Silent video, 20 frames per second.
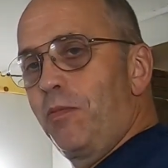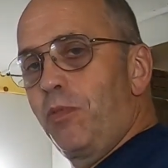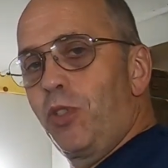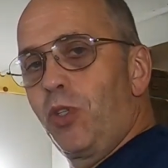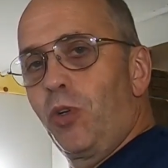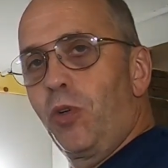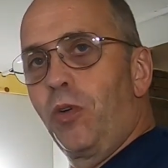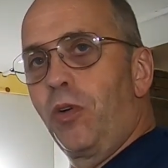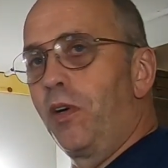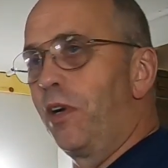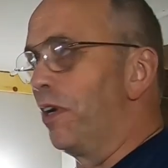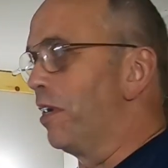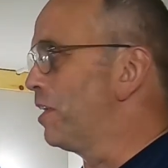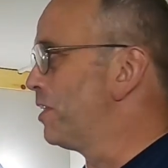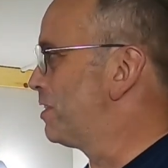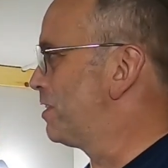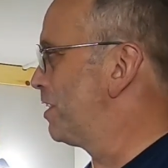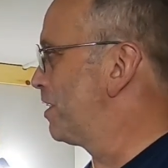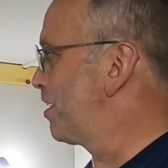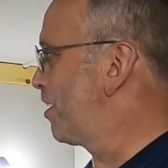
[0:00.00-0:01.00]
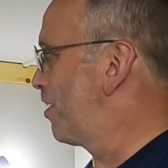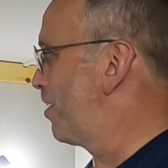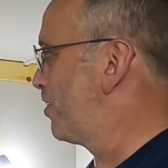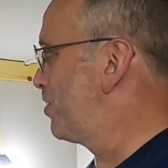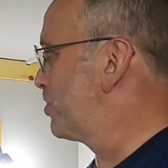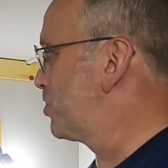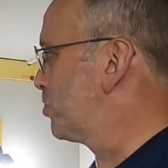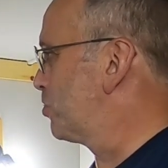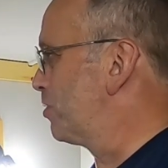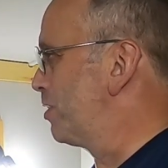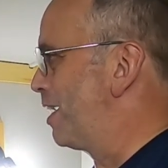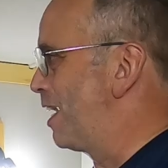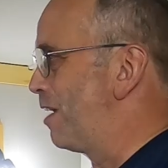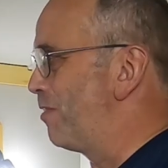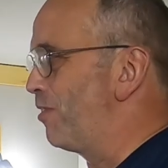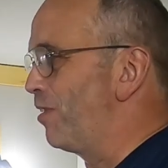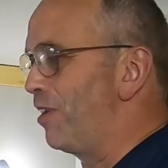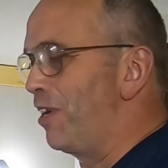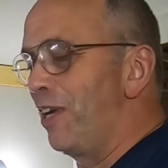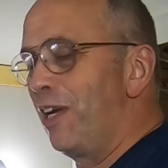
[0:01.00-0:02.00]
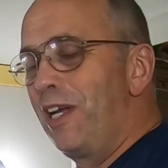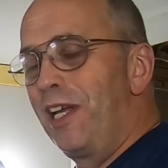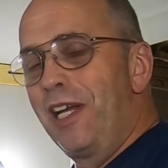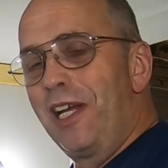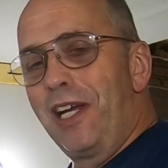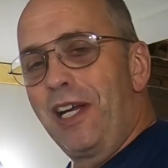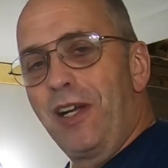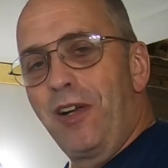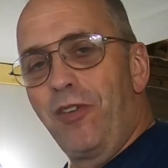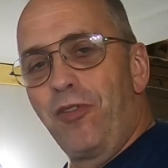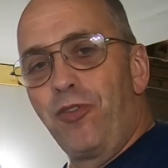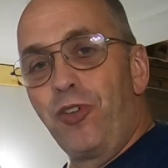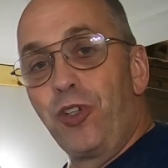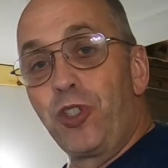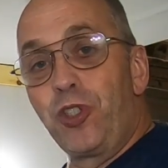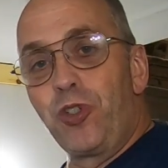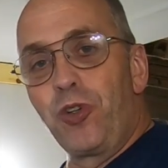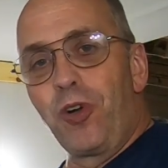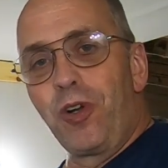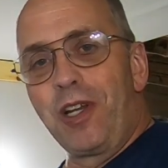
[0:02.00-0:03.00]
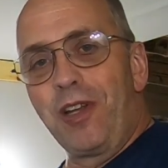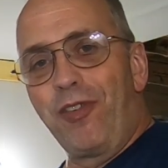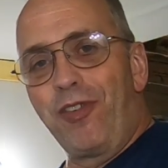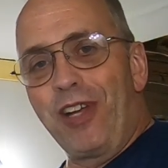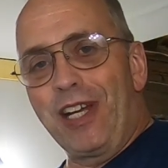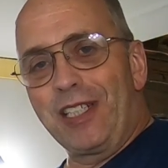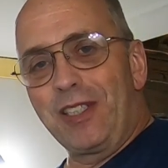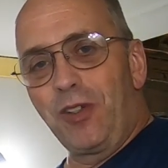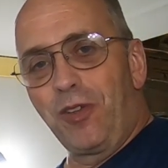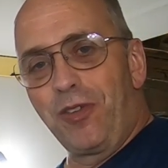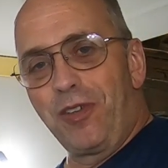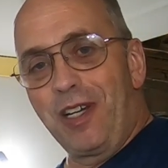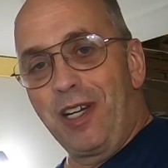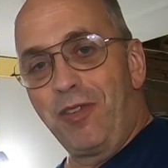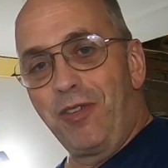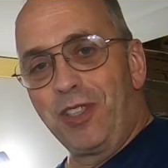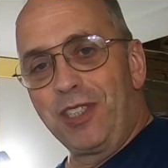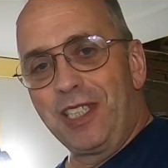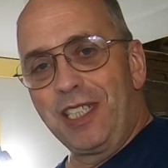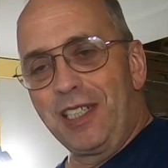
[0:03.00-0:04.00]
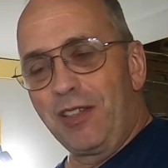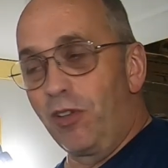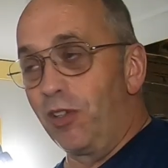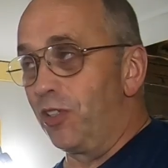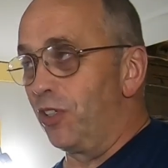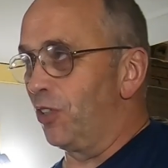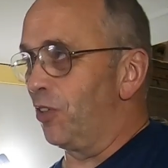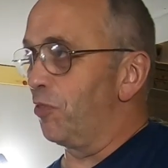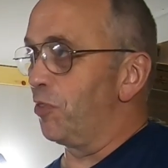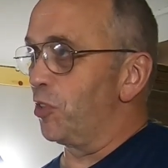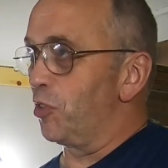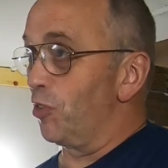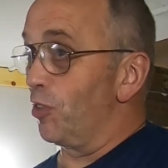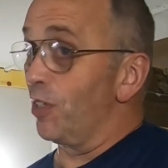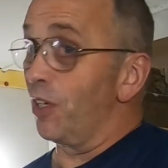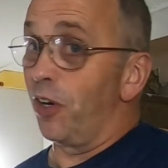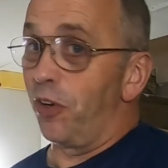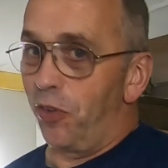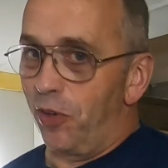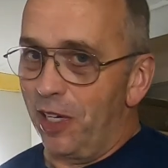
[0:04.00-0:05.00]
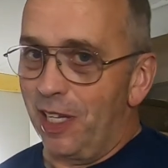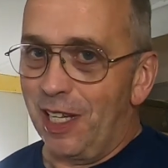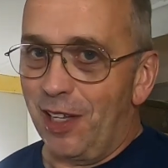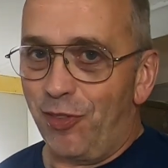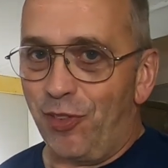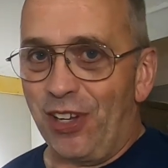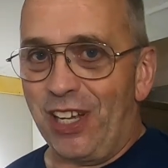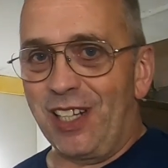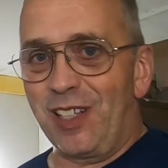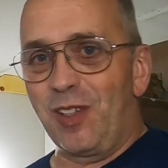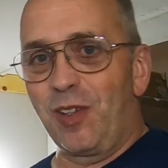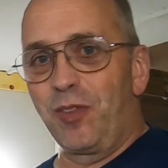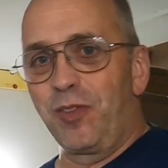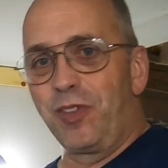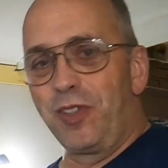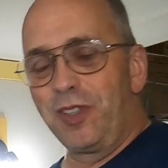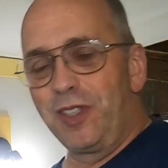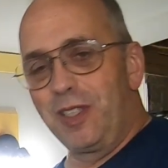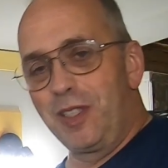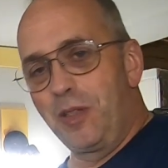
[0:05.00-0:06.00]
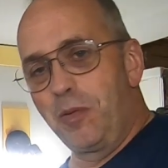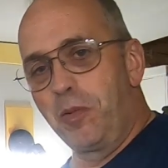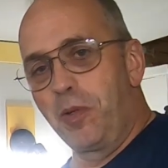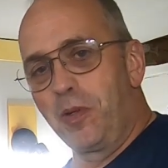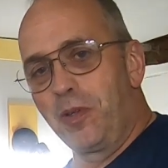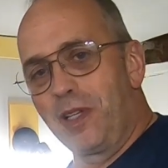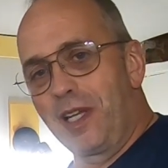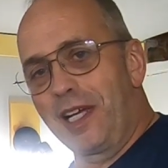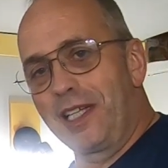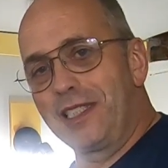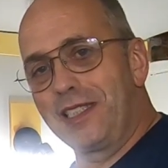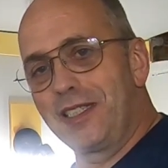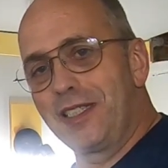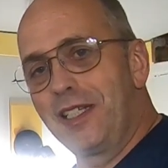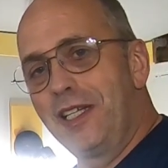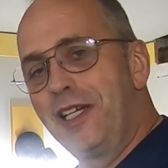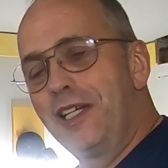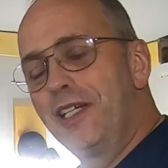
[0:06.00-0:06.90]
So stick around. So we have a virtual effect of everything, or not a virtual, a real effect of the dimmable lights.